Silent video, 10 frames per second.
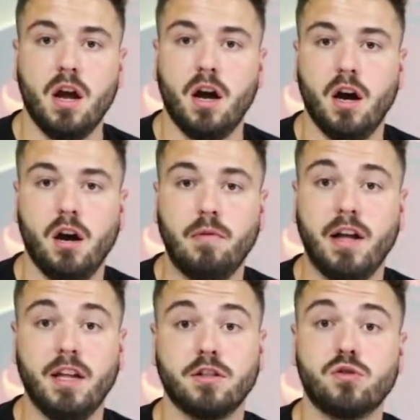
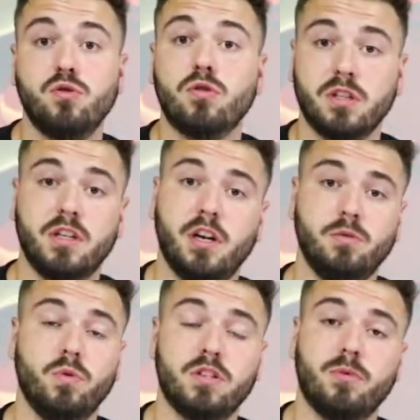and that's cool because it tells
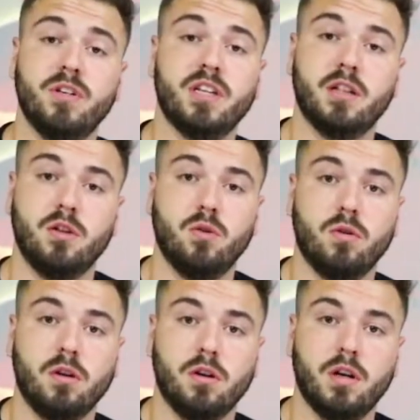me when somebody's at the
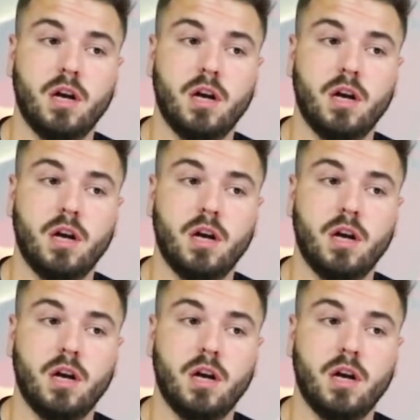door.